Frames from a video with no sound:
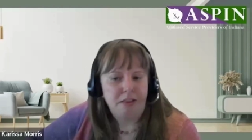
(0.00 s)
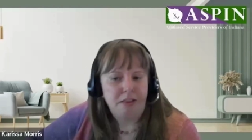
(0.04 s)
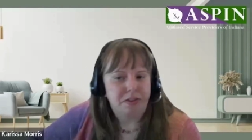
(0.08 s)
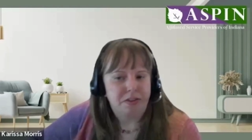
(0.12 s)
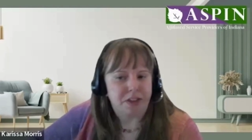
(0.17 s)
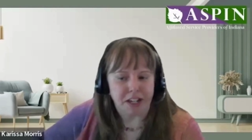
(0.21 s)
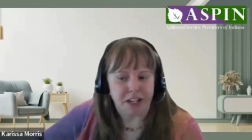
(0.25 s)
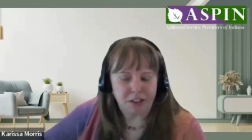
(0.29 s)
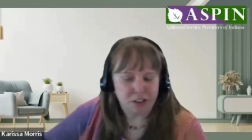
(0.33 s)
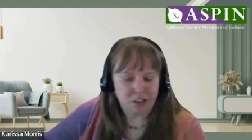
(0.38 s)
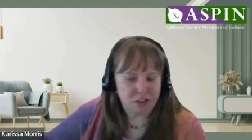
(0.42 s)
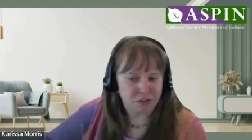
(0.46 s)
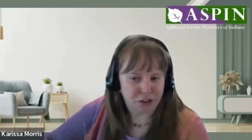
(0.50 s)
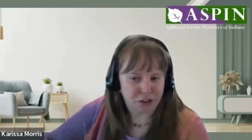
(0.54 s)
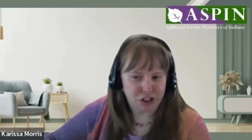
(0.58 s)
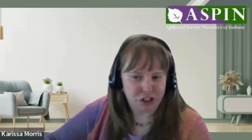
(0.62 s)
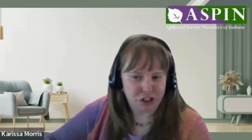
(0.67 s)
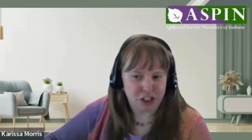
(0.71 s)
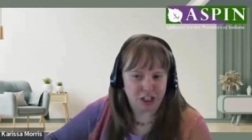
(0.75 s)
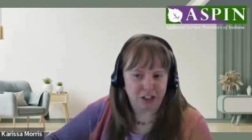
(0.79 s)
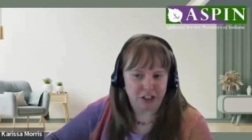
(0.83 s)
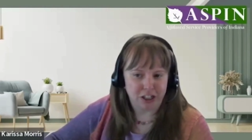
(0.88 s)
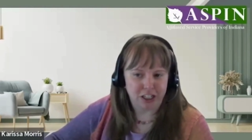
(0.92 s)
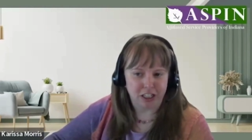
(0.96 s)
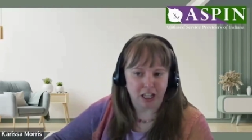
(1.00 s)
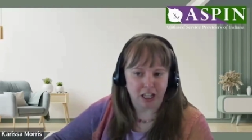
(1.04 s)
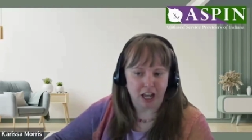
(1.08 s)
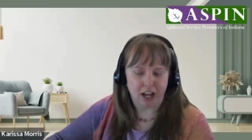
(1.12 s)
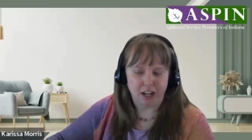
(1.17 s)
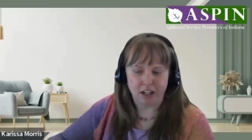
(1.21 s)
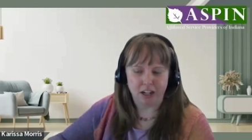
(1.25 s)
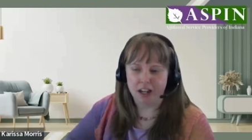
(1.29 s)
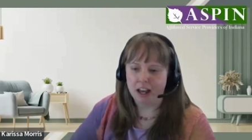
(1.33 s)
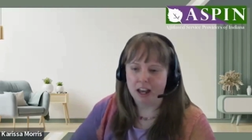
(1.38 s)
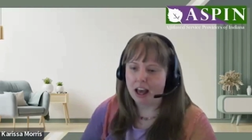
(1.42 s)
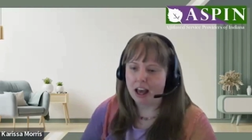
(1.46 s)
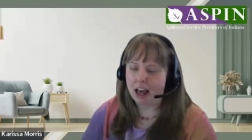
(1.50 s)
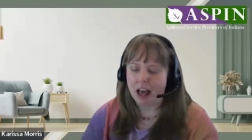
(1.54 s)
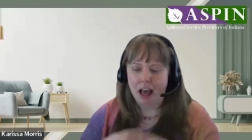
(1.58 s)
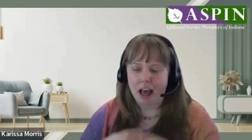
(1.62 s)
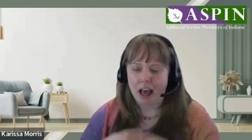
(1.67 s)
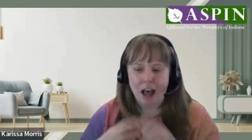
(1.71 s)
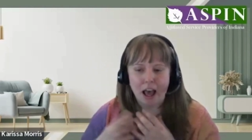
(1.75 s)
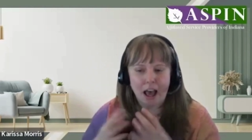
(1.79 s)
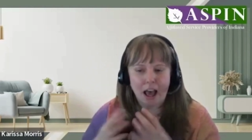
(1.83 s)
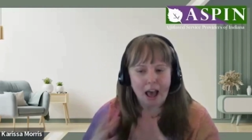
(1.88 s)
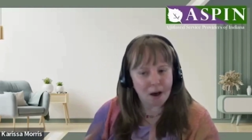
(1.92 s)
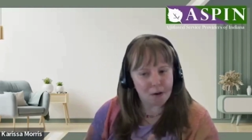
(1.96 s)
Thanks for sharing that
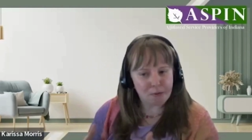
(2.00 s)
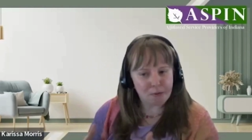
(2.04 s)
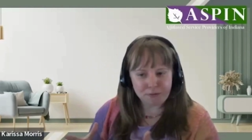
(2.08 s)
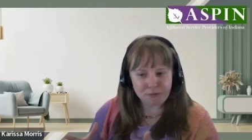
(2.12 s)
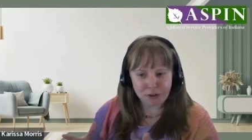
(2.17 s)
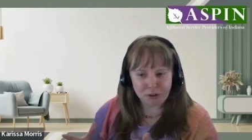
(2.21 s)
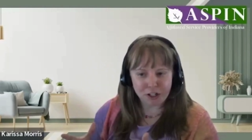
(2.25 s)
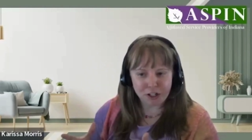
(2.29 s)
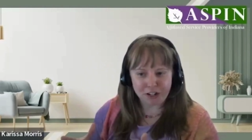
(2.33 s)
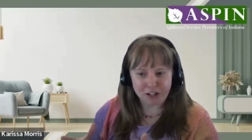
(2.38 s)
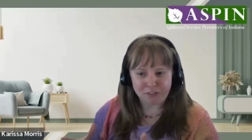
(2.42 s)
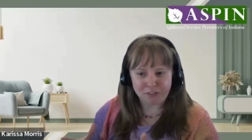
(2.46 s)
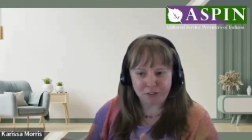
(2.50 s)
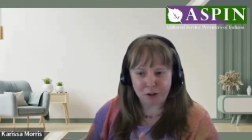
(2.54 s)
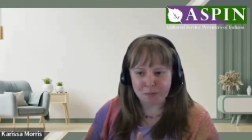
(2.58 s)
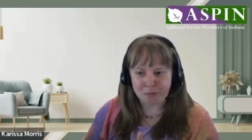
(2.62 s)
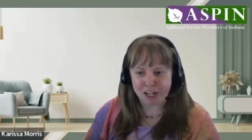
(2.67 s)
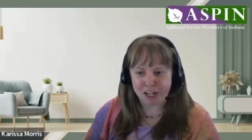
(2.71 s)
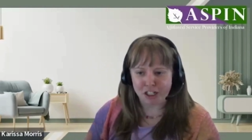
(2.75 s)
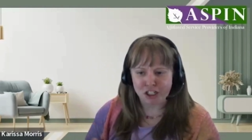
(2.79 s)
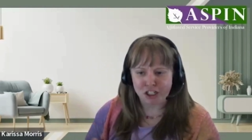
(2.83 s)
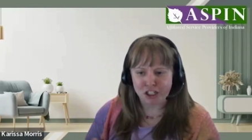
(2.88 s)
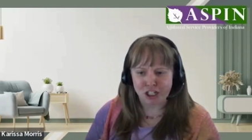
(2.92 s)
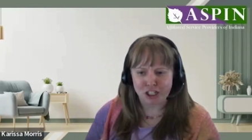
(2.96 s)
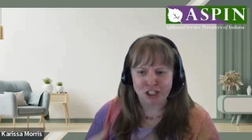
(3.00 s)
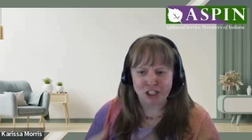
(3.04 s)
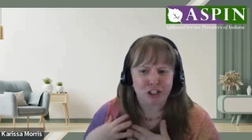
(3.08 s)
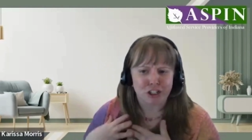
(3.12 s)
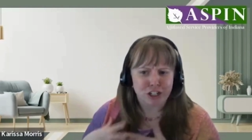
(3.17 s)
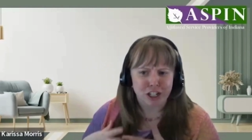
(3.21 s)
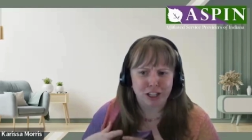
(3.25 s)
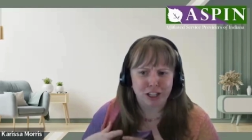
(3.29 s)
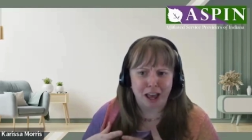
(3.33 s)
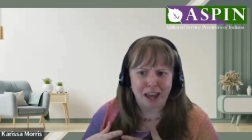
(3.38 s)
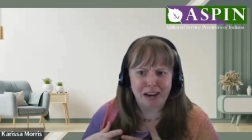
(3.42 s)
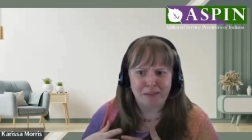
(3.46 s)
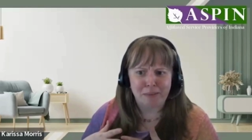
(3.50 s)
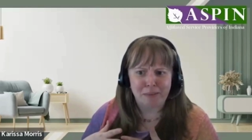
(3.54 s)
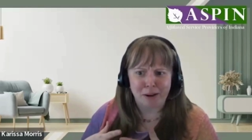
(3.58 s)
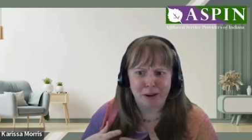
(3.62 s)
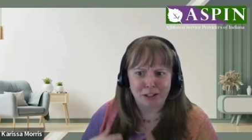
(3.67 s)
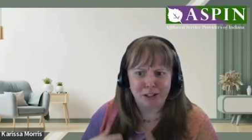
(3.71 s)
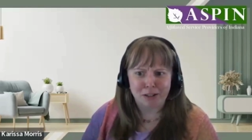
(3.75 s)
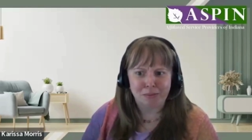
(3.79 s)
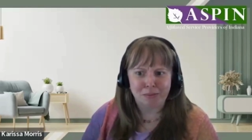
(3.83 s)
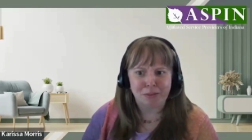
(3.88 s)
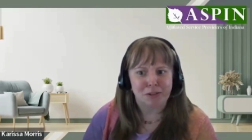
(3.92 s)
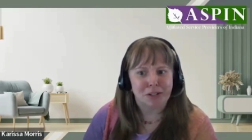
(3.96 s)
helpful information. Learned a lot
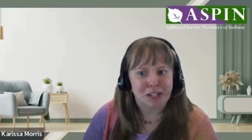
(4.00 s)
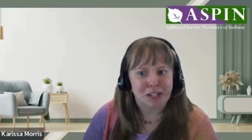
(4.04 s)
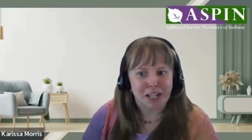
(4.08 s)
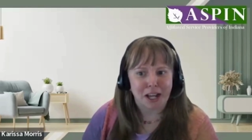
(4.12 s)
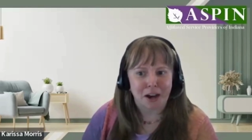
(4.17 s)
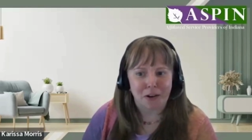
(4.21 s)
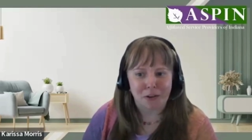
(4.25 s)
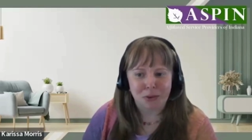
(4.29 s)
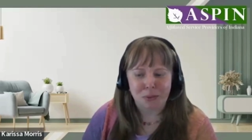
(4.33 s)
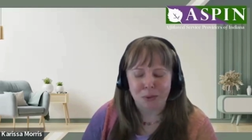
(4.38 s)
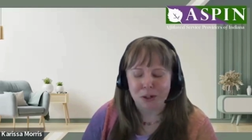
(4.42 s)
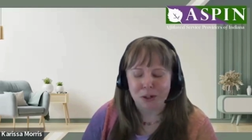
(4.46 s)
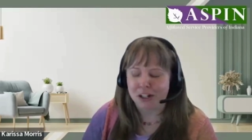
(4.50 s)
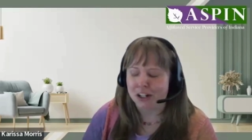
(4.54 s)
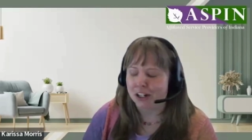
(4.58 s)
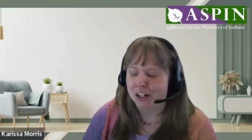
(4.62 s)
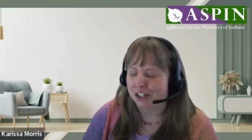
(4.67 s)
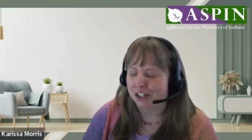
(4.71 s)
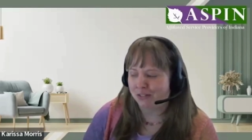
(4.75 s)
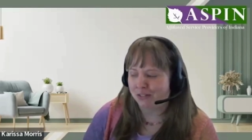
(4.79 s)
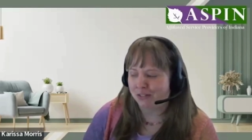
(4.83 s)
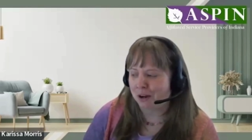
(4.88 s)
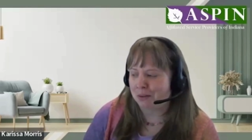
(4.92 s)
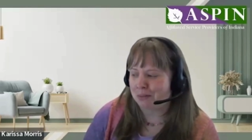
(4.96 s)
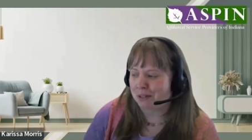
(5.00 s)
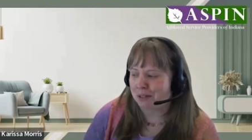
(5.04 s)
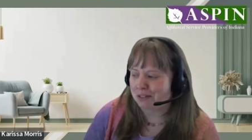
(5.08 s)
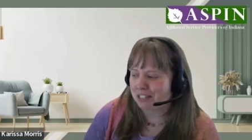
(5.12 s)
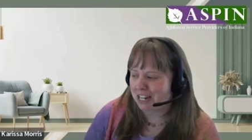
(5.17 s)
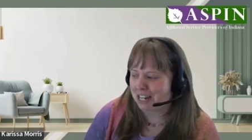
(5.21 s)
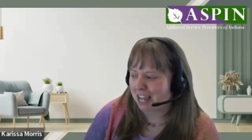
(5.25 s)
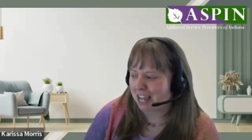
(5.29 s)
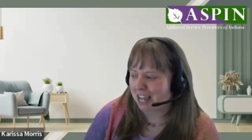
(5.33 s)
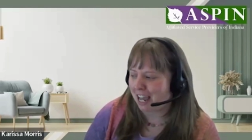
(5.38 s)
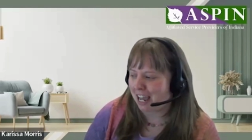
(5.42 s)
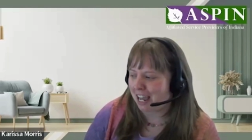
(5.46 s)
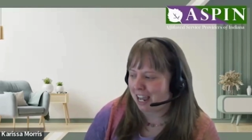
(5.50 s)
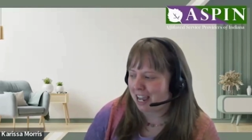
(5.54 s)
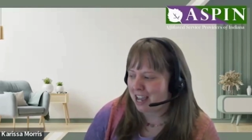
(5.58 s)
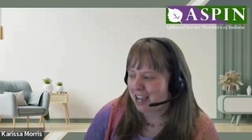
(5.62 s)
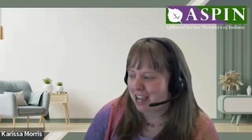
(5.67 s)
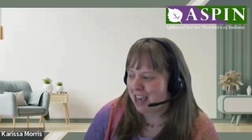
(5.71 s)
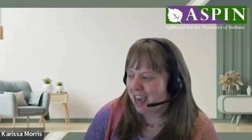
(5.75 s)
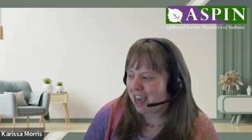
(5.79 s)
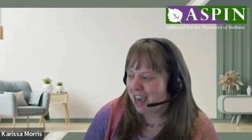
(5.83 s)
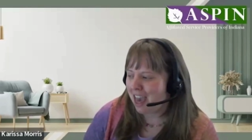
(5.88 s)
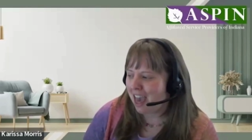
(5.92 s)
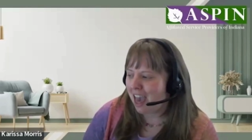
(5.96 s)
about community health workers from you today.
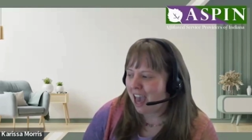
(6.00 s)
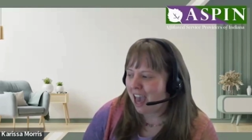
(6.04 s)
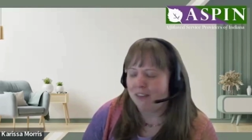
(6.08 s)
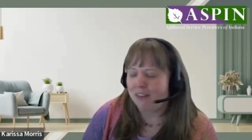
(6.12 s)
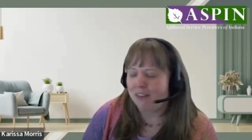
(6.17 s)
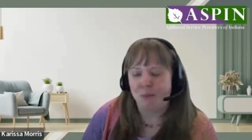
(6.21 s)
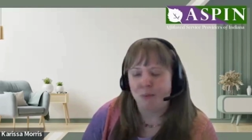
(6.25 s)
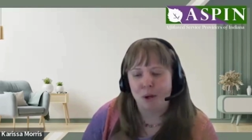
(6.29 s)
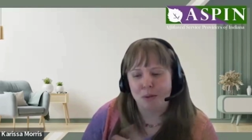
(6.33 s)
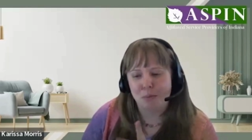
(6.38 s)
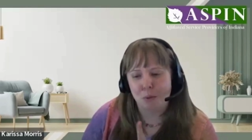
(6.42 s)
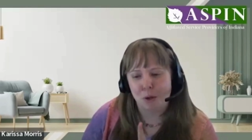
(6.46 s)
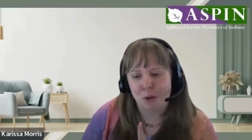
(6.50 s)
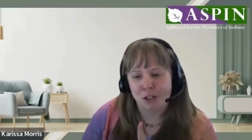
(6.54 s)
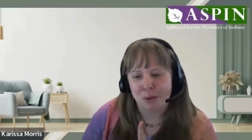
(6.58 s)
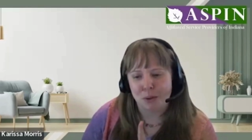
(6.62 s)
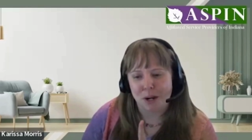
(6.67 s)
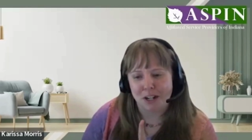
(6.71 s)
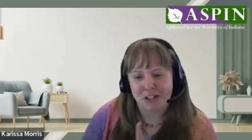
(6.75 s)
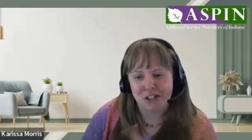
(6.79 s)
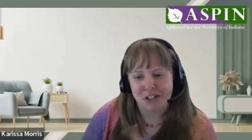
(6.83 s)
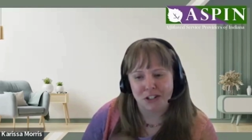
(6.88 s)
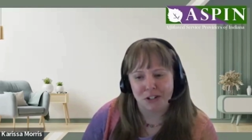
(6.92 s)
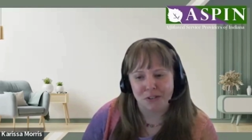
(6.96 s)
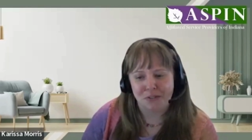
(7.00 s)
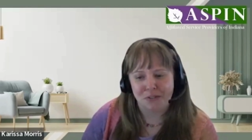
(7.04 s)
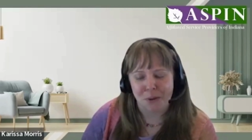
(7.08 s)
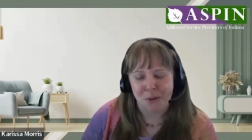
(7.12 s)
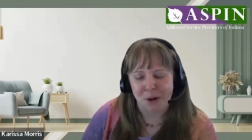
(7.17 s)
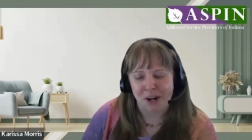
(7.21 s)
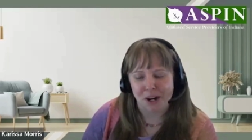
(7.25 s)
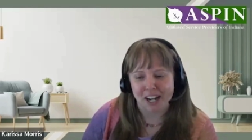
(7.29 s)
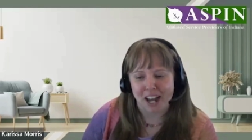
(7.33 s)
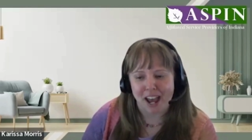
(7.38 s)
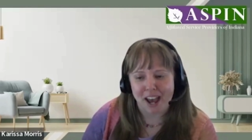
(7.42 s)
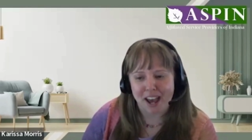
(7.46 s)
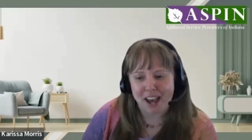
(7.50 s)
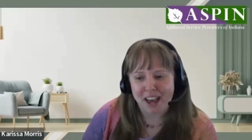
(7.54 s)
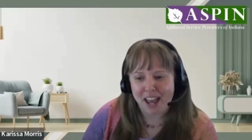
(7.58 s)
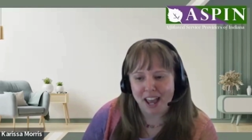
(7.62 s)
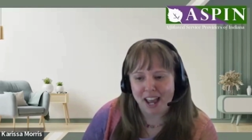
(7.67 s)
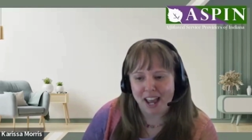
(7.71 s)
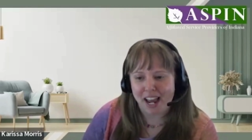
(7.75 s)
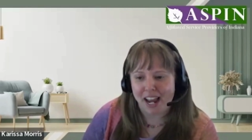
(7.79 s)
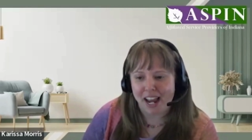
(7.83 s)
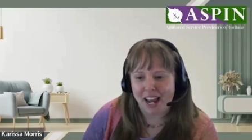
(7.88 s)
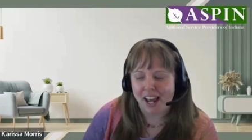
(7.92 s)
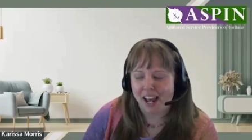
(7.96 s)
I have one more question for you,
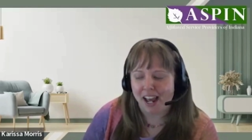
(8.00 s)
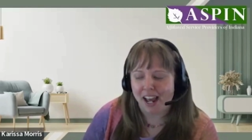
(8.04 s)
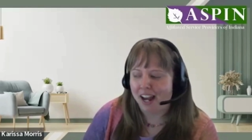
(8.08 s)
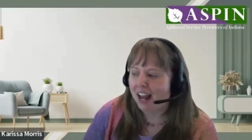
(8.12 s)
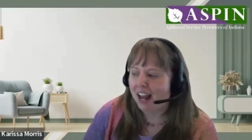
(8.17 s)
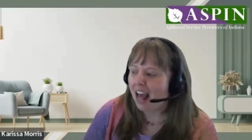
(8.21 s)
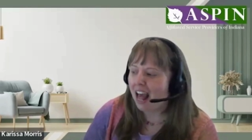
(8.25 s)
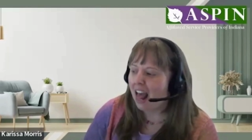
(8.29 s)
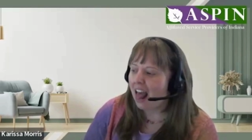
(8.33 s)
and